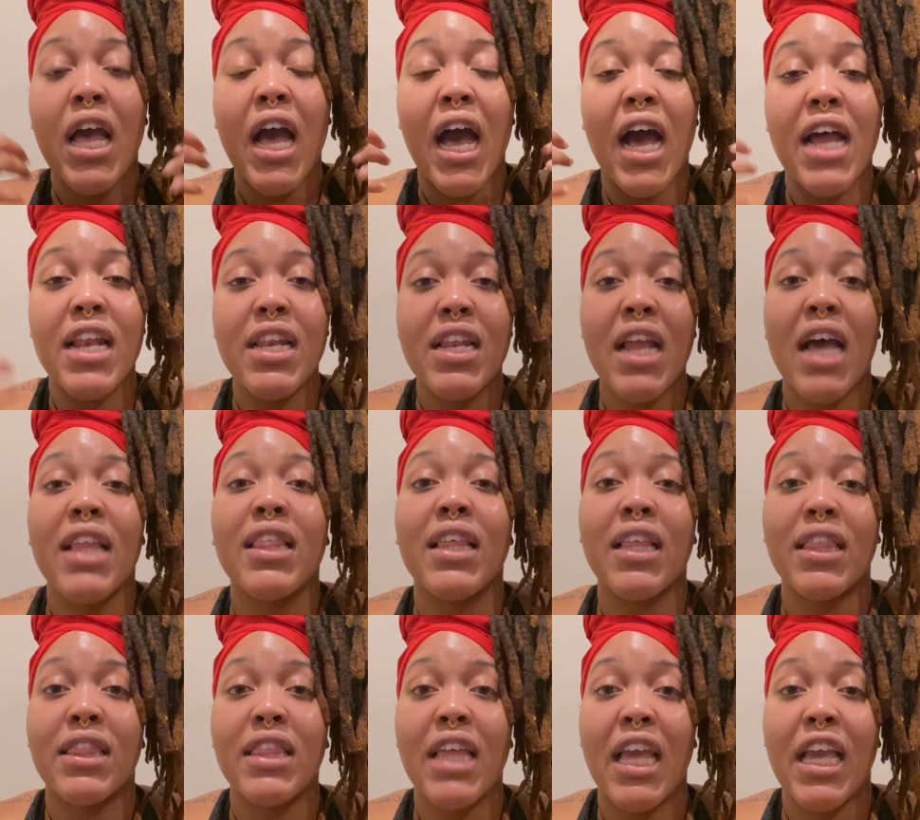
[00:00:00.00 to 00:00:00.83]

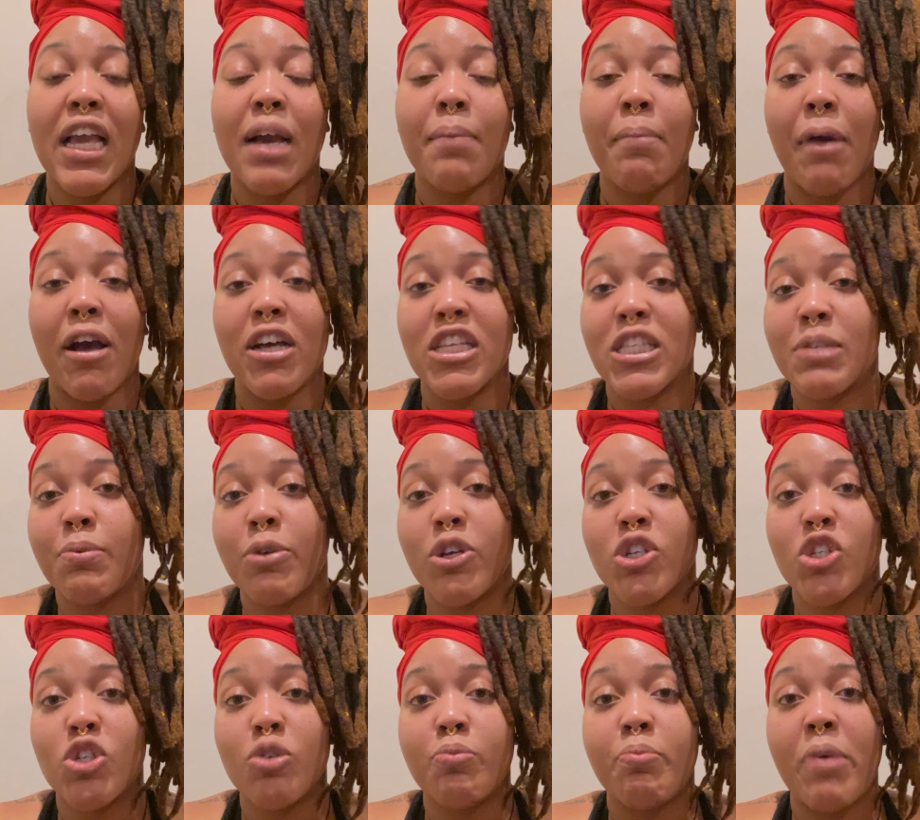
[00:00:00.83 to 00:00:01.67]
Another thing about
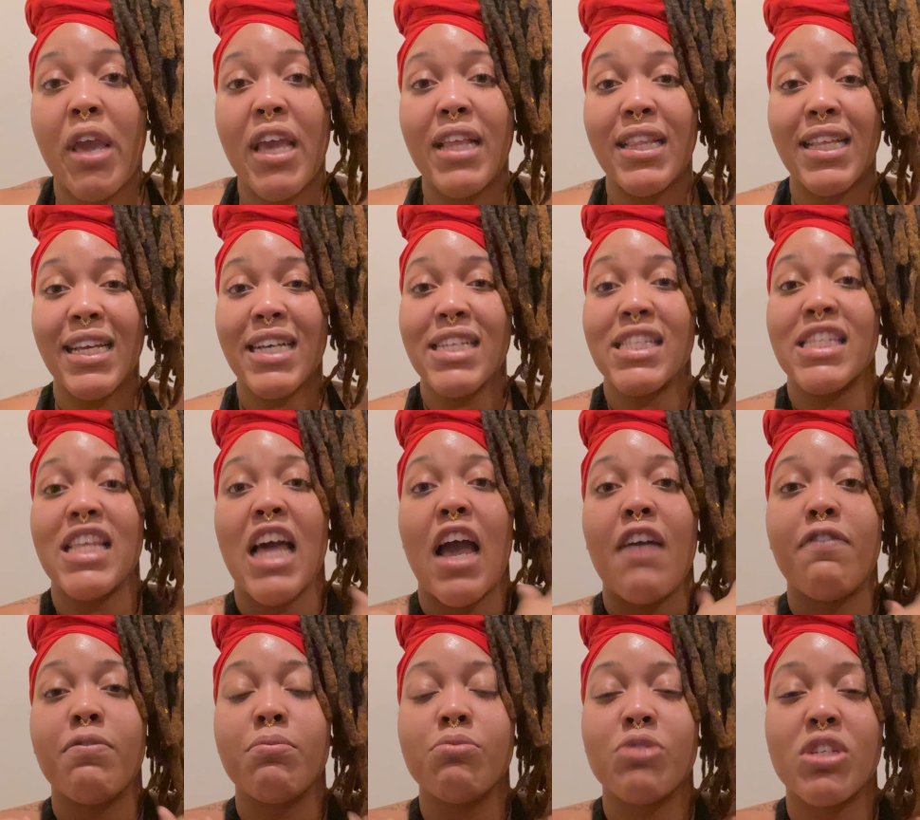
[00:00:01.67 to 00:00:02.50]
spiritual bathing,
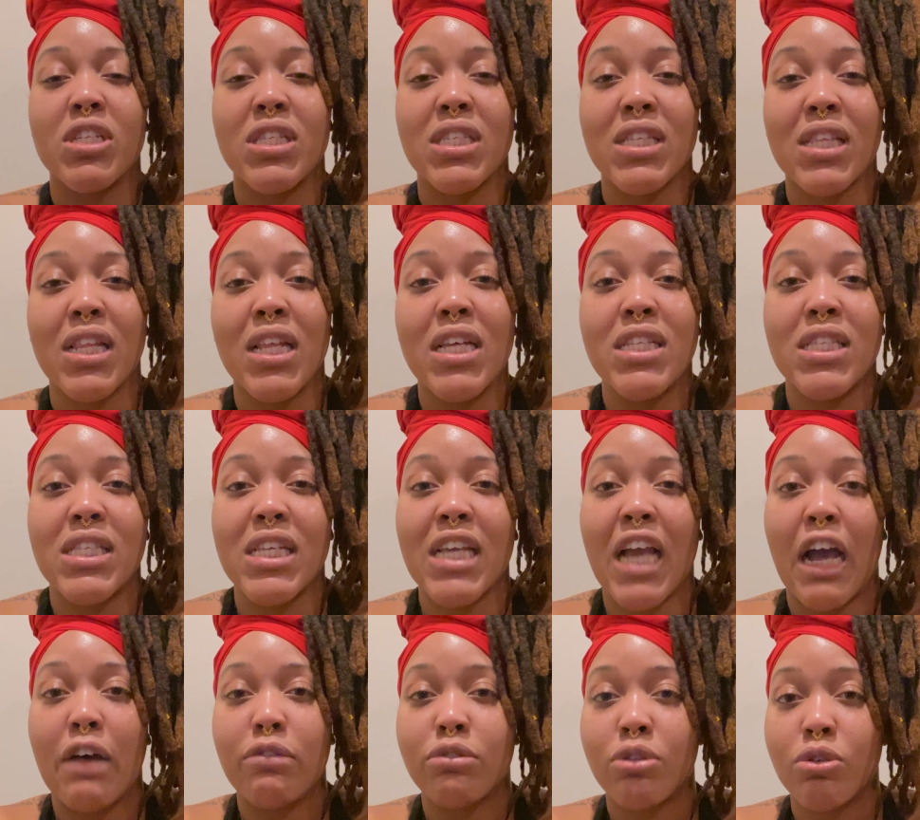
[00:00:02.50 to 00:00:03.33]
aside from just
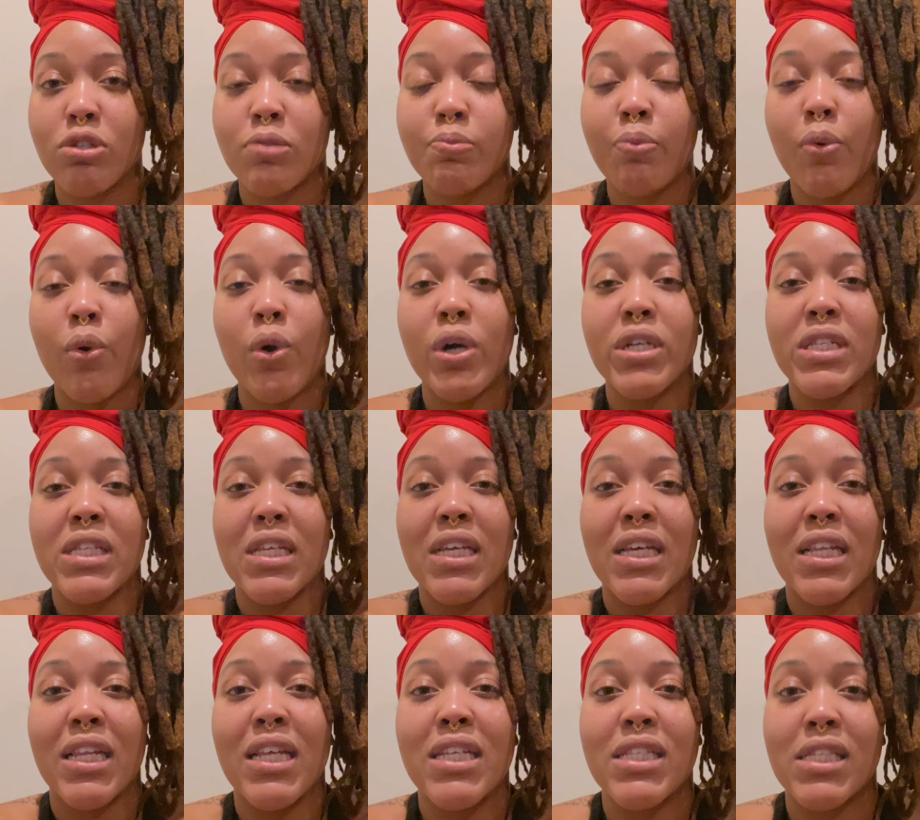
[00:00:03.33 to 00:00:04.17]
cleansing out those pores
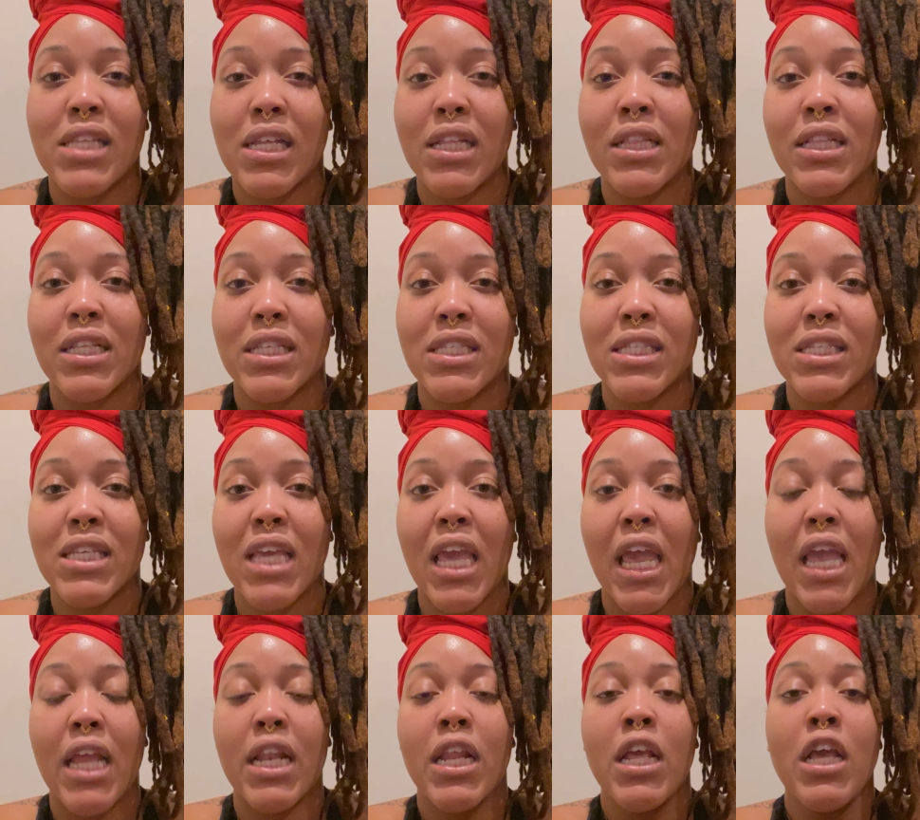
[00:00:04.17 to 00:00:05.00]
and cleansing the
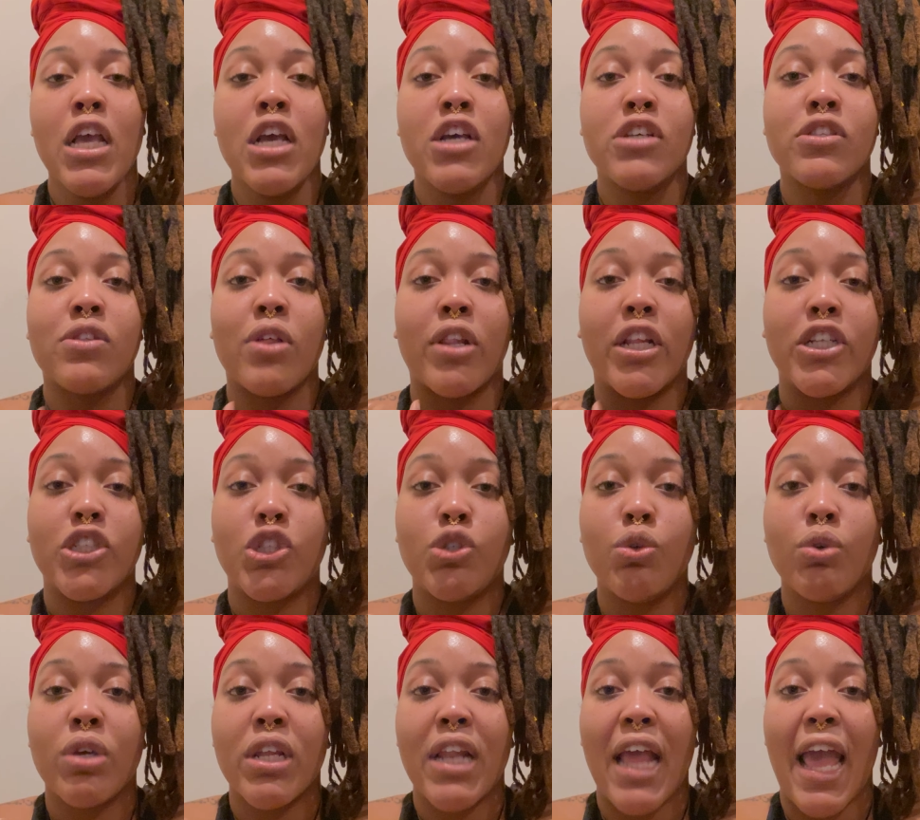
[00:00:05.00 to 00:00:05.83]
skin so
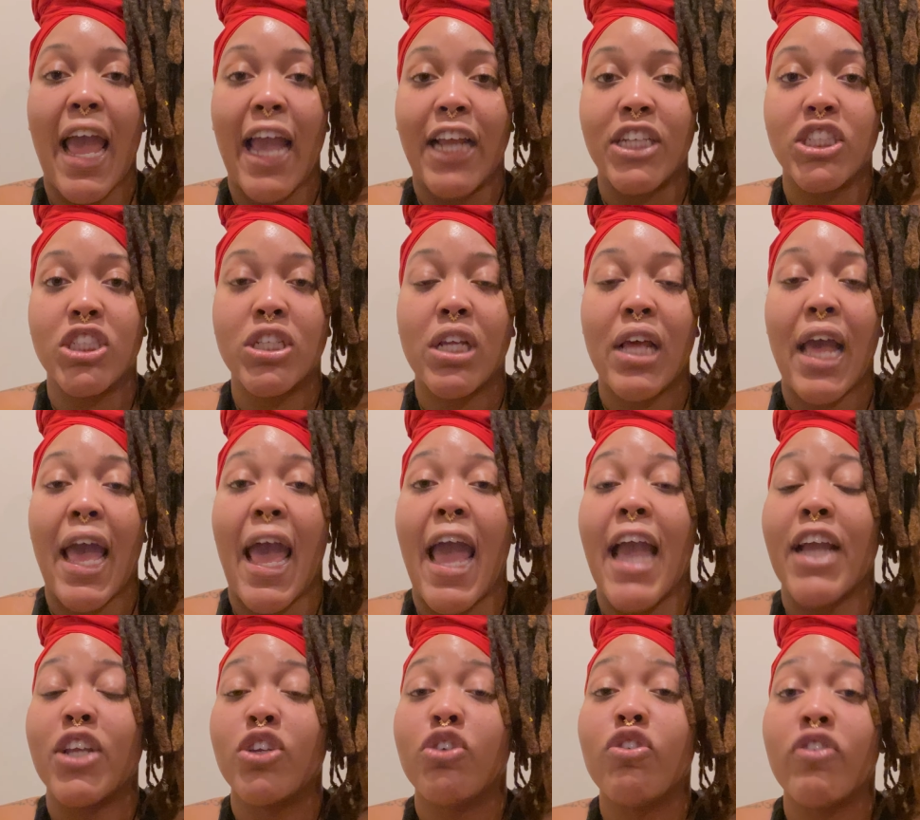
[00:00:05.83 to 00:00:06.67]
that you can actually
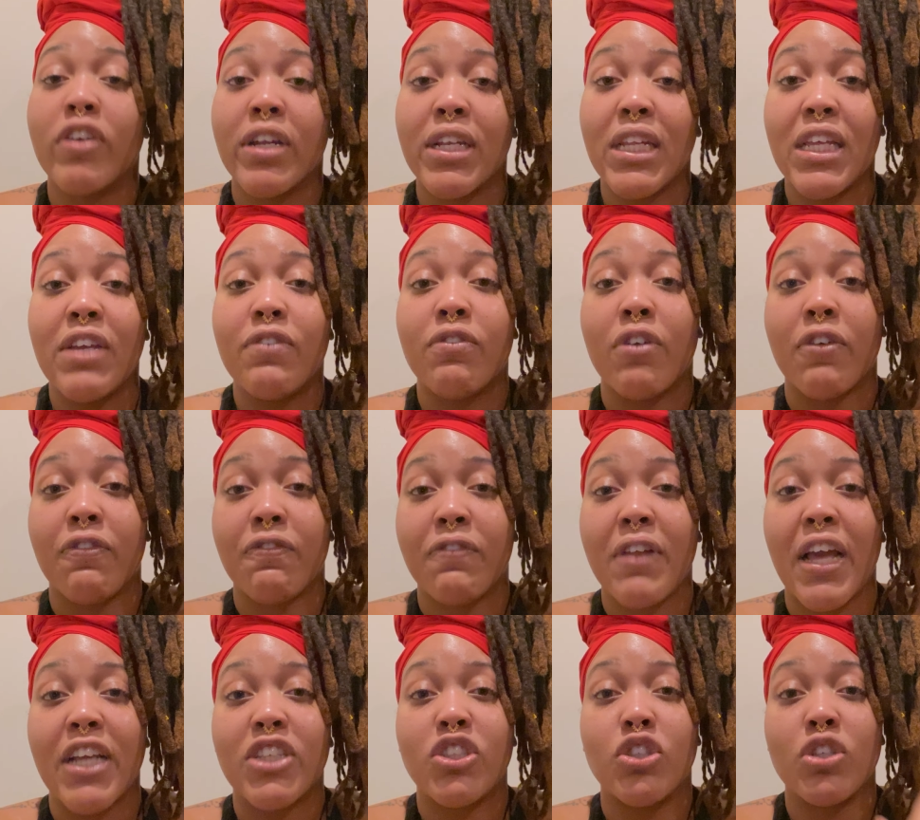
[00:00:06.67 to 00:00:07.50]
accurately
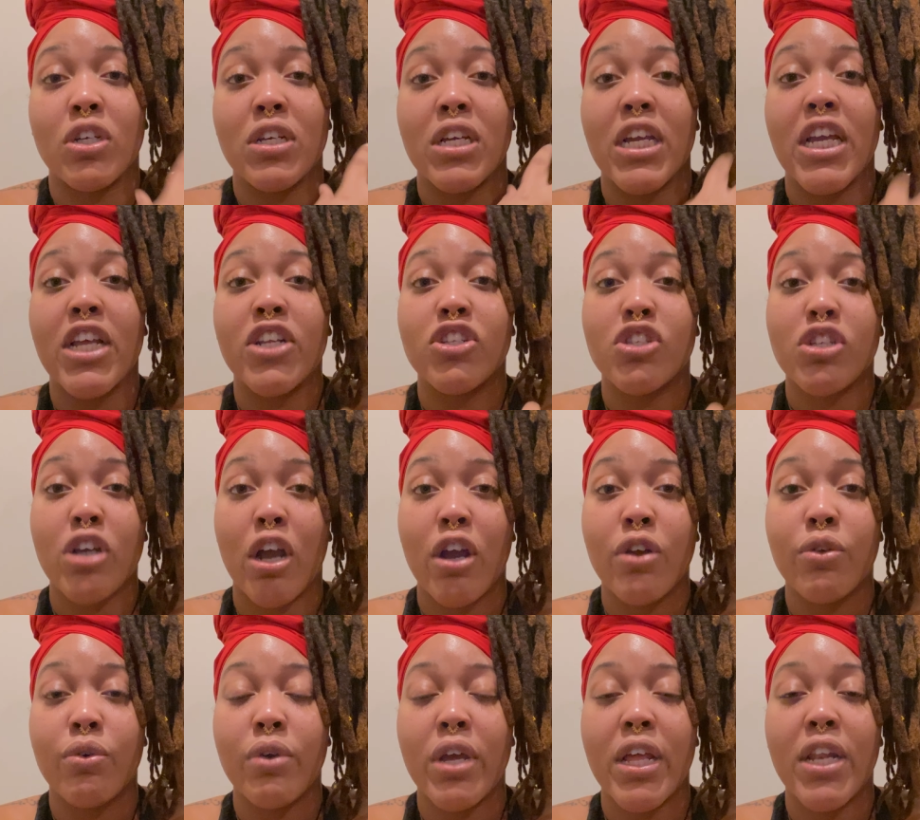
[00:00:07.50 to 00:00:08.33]
reflect your
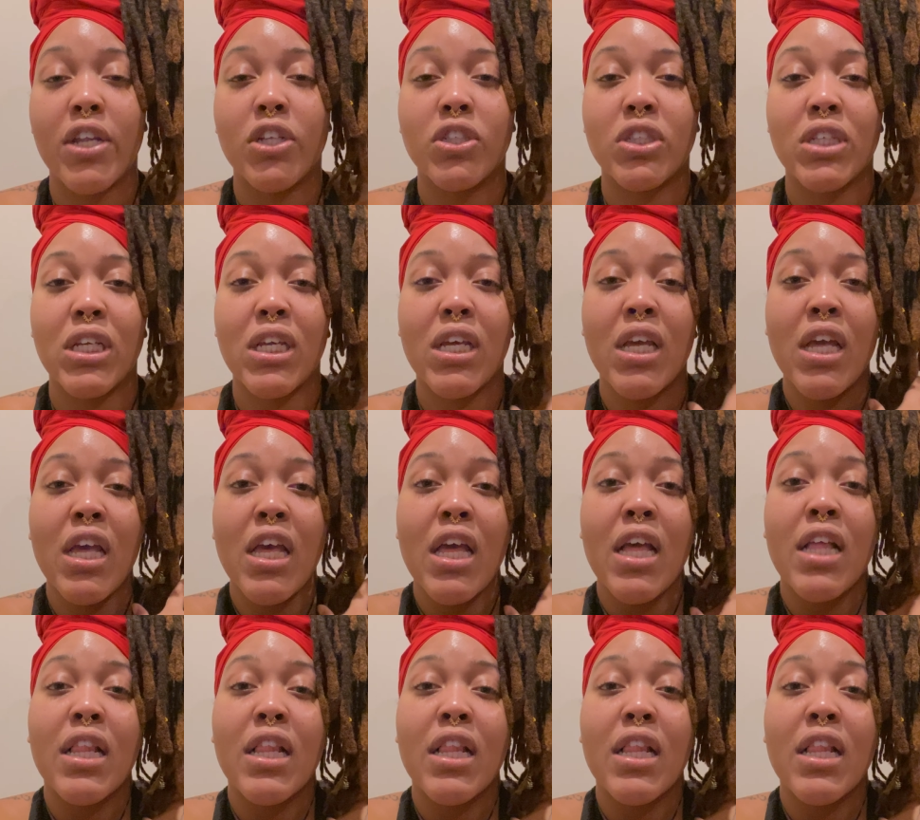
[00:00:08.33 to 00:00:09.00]
internal energy,